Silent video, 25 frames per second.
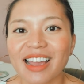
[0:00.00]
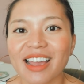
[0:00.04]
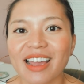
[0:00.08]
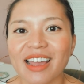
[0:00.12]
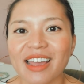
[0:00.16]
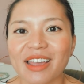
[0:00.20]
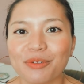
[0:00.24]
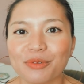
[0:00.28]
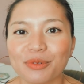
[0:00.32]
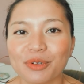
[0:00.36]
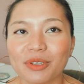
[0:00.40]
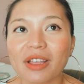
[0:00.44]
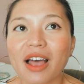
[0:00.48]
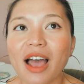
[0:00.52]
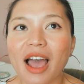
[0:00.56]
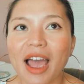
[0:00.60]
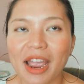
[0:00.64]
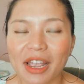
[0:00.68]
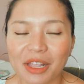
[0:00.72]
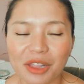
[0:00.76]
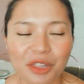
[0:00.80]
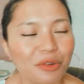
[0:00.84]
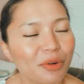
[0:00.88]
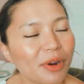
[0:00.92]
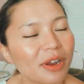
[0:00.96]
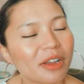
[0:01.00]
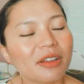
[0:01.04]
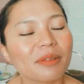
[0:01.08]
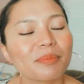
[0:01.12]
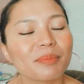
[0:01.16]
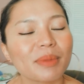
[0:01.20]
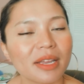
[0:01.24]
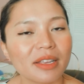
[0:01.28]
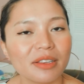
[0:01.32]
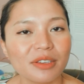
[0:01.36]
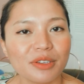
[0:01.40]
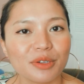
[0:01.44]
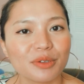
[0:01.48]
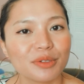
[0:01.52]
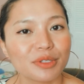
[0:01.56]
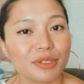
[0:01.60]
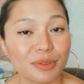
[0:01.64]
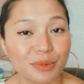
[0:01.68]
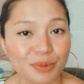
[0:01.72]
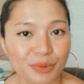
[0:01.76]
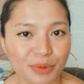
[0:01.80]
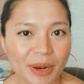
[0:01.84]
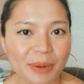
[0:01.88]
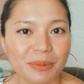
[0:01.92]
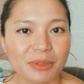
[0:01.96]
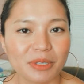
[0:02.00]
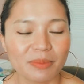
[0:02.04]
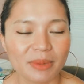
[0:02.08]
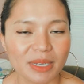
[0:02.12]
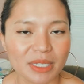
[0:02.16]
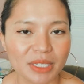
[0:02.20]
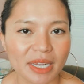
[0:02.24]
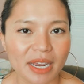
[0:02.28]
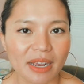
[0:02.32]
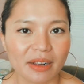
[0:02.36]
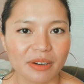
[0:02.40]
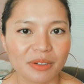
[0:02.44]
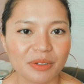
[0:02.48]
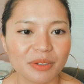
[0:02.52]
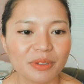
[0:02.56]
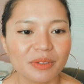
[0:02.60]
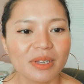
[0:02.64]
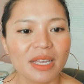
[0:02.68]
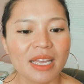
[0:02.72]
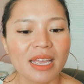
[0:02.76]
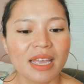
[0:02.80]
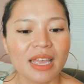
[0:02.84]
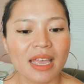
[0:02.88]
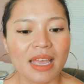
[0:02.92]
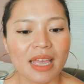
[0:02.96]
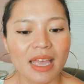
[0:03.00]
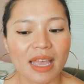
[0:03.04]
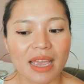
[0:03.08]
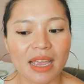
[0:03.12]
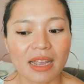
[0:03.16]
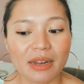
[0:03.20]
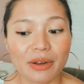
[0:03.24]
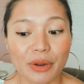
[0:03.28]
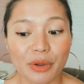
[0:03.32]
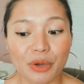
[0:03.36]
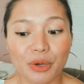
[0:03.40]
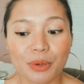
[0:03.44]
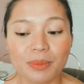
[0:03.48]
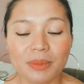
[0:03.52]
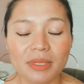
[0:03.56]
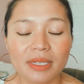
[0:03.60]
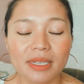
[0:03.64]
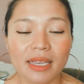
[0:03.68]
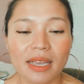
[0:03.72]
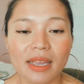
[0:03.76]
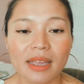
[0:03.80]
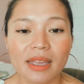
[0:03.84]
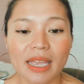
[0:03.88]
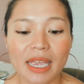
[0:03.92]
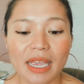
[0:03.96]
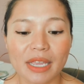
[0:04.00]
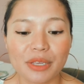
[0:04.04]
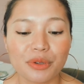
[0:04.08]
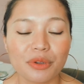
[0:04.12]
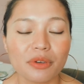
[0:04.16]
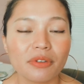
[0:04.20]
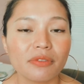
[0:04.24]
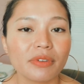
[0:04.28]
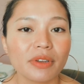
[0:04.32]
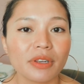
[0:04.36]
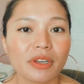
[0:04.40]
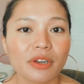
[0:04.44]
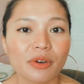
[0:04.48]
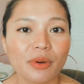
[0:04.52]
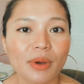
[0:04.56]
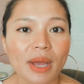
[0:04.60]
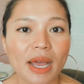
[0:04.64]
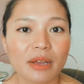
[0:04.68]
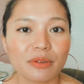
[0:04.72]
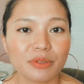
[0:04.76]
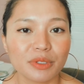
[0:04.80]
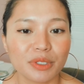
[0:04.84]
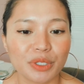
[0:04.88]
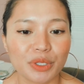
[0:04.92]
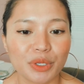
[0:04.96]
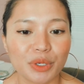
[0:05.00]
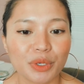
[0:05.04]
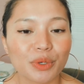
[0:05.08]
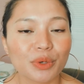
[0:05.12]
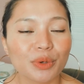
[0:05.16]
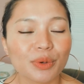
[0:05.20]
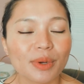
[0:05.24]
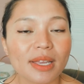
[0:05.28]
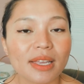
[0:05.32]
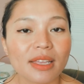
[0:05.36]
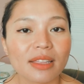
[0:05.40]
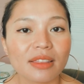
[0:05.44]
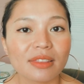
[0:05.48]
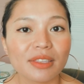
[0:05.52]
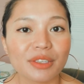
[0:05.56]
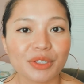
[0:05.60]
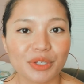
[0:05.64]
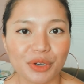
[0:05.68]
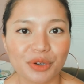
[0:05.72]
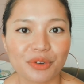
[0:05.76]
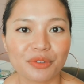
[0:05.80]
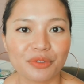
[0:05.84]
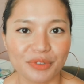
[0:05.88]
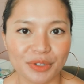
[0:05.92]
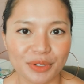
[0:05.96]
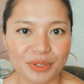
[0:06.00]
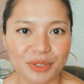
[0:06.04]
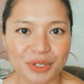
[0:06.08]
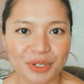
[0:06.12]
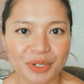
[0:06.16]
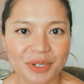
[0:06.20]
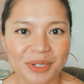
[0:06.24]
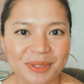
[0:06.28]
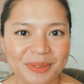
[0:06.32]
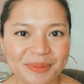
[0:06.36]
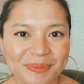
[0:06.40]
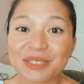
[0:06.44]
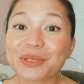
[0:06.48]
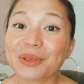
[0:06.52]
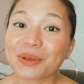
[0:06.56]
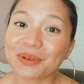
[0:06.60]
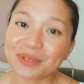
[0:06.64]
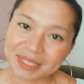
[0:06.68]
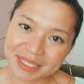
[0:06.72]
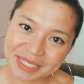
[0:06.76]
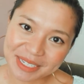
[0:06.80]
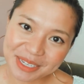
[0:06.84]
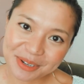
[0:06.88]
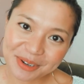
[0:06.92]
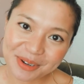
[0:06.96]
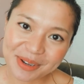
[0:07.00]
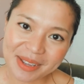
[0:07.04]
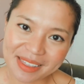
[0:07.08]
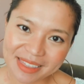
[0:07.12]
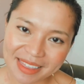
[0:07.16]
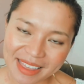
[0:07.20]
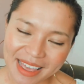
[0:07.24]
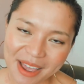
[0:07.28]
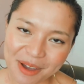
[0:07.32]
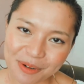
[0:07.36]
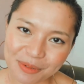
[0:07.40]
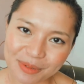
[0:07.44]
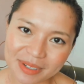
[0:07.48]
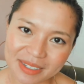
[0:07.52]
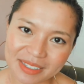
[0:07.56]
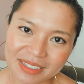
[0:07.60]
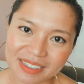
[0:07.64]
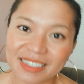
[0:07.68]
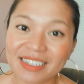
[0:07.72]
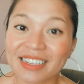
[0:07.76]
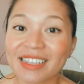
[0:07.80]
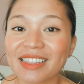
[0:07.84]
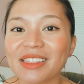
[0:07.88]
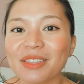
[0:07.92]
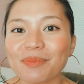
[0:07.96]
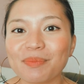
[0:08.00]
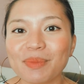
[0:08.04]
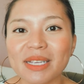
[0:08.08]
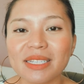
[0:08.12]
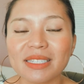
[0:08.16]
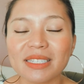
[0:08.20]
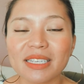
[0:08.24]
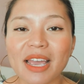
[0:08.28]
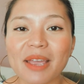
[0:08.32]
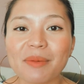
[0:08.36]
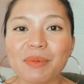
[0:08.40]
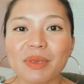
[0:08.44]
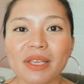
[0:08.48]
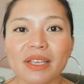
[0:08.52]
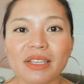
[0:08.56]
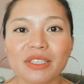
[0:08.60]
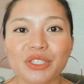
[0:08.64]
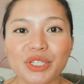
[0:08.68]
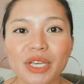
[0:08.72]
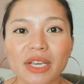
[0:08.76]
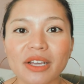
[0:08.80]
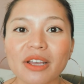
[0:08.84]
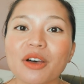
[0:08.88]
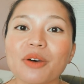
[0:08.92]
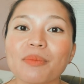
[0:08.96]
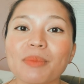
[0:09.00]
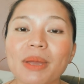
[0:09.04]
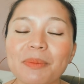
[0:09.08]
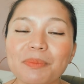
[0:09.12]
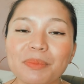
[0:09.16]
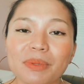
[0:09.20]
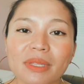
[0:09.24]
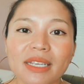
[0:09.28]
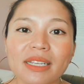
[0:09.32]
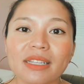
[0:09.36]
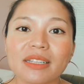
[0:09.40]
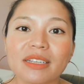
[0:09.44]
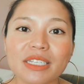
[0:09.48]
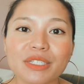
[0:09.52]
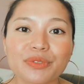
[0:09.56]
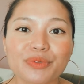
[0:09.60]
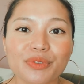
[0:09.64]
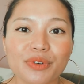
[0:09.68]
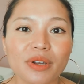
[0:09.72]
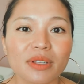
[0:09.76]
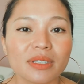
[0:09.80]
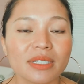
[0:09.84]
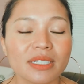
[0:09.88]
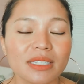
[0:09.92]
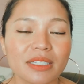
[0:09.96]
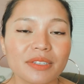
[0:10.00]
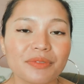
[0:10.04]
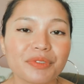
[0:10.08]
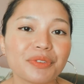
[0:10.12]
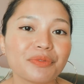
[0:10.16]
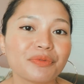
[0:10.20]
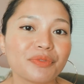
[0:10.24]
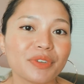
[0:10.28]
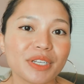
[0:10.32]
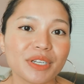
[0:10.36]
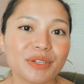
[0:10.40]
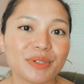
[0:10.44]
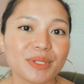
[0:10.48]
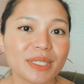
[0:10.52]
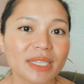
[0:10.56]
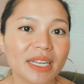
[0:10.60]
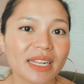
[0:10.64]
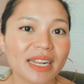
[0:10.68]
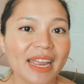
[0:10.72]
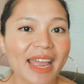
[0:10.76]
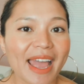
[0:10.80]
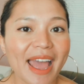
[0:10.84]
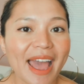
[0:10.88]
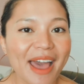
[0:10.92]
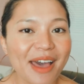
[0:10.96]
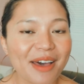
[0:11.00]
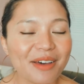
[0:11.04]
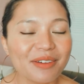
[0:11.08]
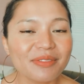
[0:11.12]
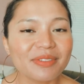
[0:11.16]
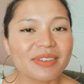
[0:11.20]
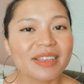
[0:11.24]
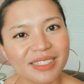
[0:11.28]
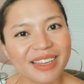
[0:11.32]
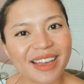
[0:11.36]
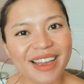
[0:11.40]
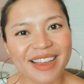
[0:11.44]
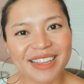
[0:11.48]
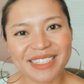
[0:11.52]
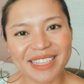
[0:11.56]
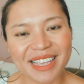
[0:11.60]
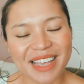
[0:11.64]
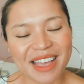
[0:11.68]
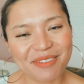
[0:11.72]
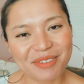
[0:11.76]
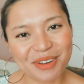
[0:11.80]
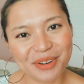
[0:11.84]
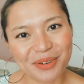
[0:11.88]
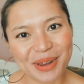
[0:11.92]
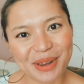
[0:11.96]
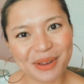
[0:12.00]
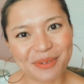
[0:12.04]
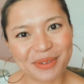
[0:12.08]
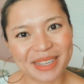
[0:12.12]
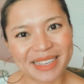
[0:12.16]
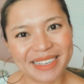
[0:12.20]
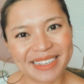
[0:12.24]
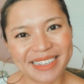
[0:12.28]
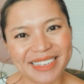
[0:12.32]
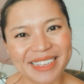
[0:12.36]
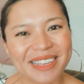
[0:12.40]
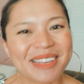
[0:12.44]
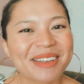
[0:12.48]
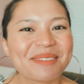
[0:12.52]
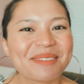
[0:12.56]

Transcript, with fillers: I would highly recommend you subscribe to my channel, and I hope to get a new video out to you in the near future. So I'll see you in that one. In the meantime, you can check out my playlist for all these different videos that I have. You guys have a great week.